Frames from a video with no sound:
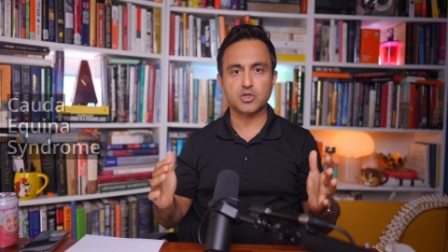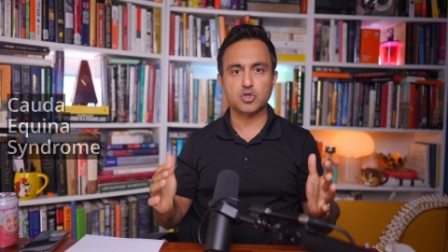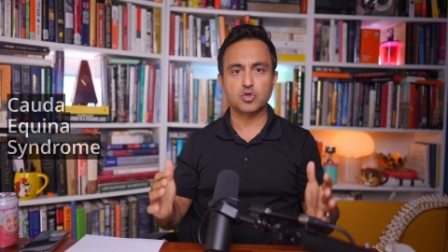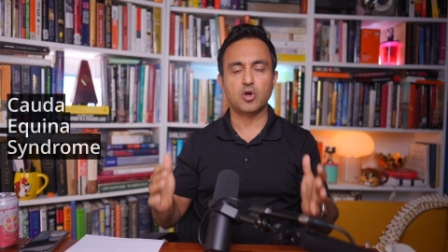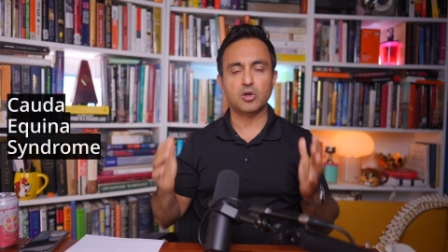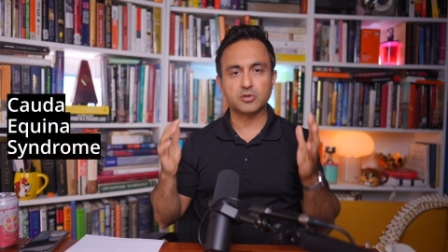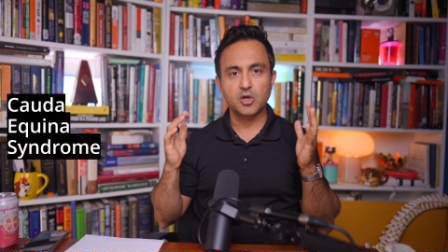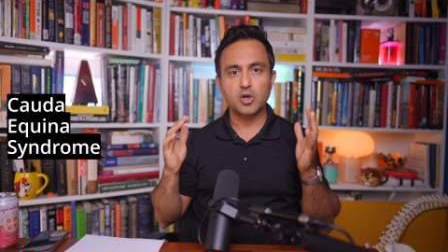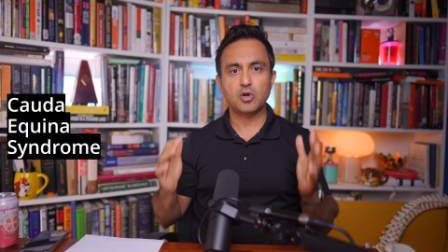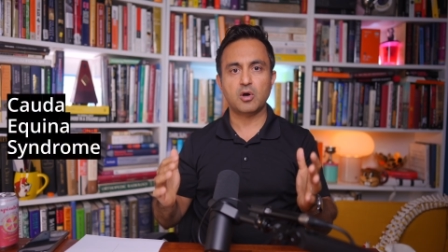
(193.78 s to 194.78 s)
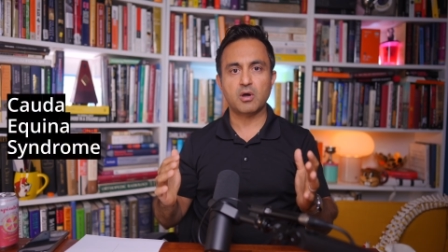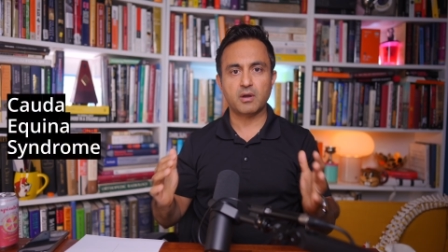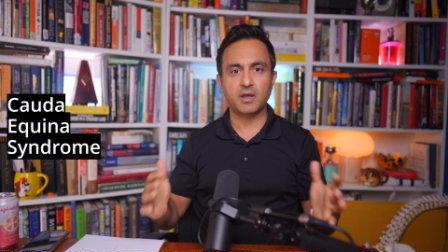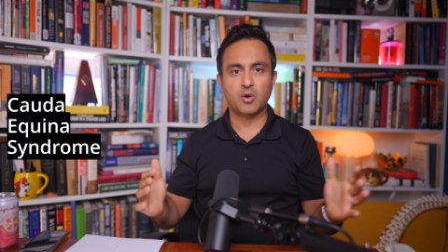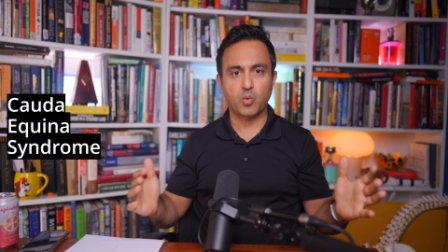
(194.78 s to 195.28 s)
condition called
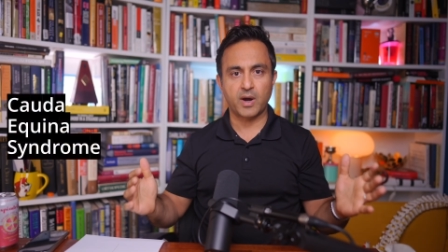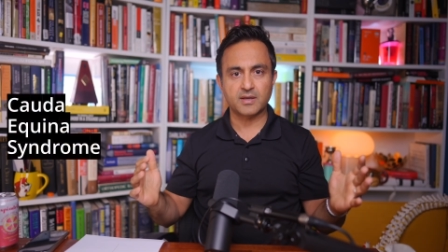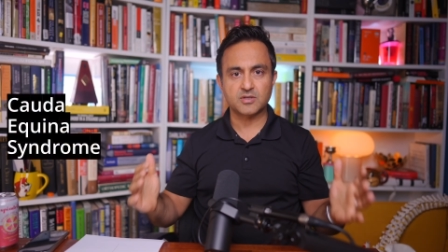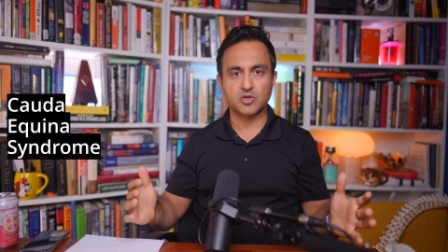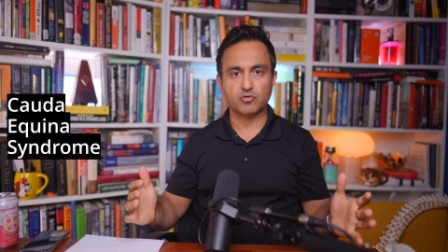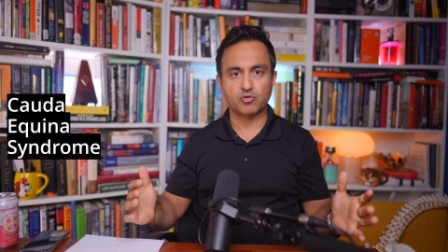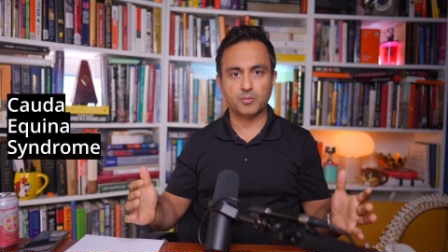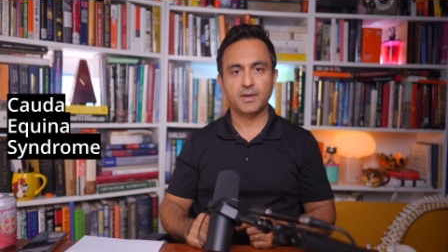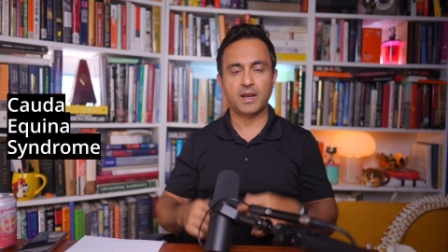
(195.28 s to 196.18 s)
cauda equina syndrome.